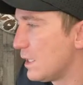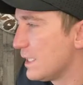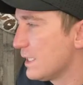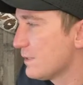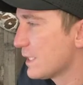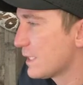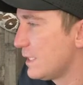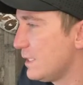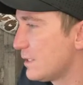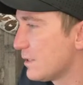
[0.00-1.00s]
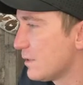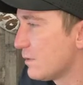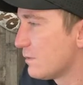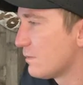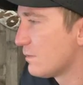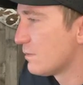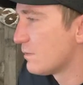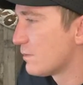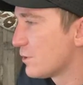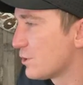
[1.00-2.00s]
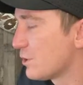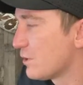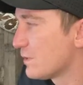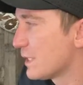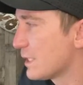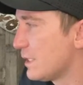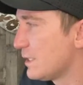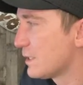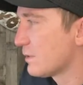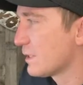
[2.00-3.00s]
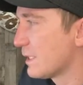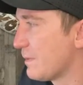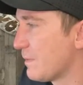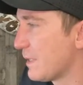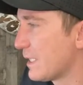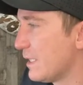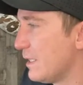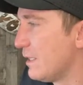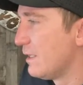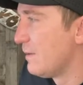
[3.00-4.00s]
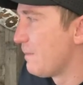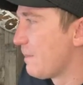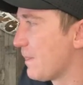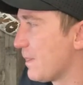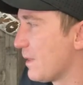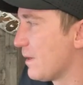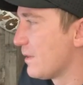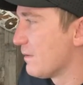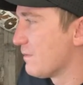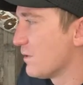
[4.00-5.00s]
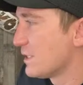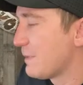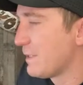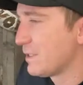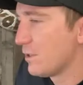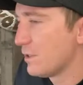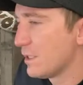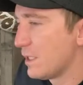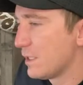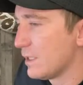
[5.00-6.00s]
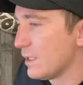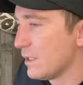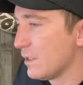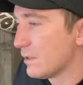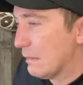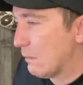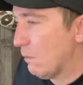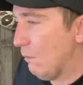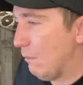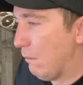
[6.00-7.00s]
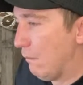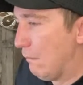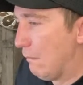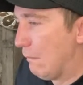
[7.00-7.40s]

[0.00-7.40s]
I think it was at Keystone for sure. It was at Keystone because I remember like the first time I turned on it, I was like, "Oh,